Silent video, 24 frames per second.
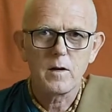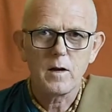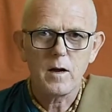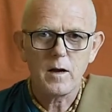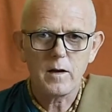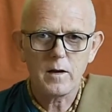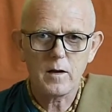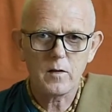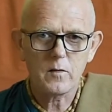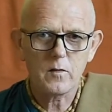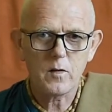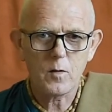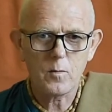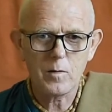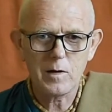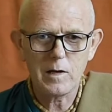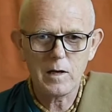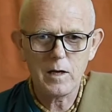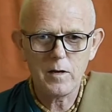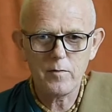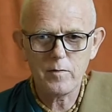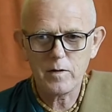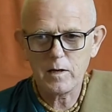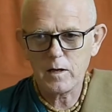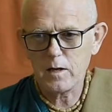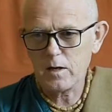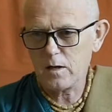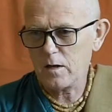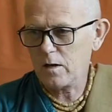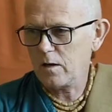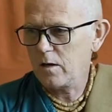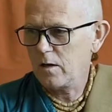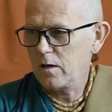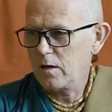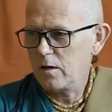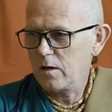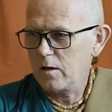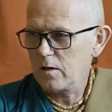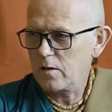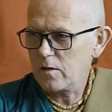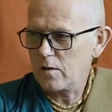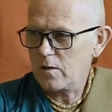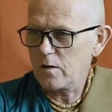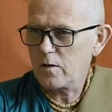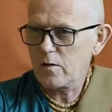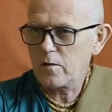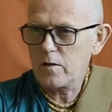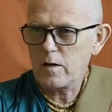And as they were leaving,
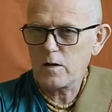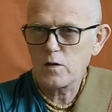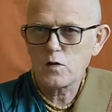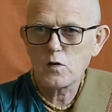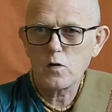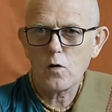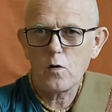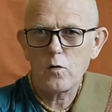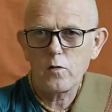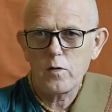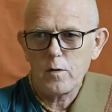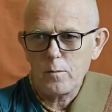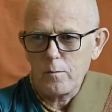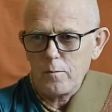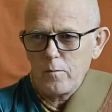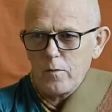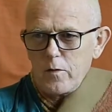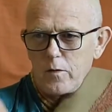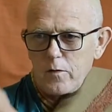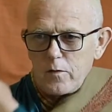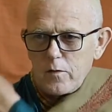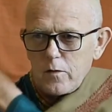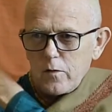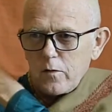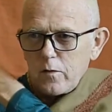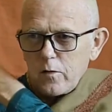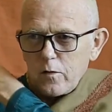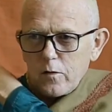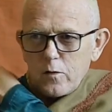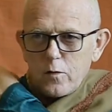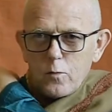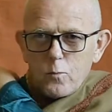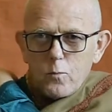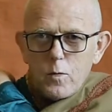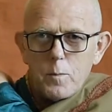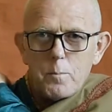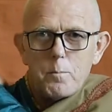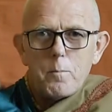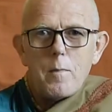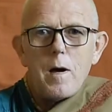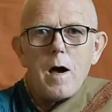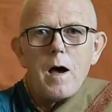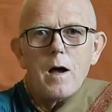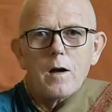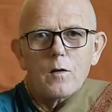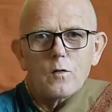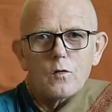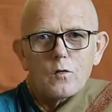they showed them the whip
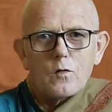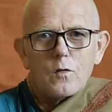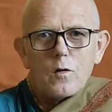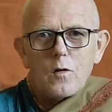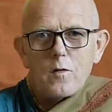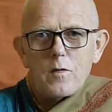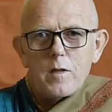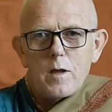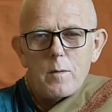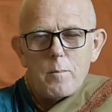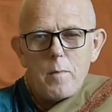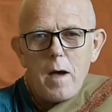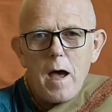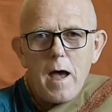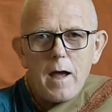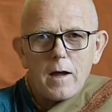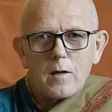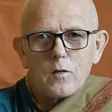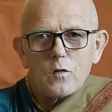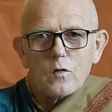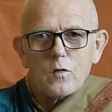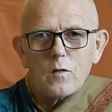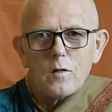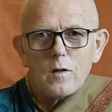marks on their backs,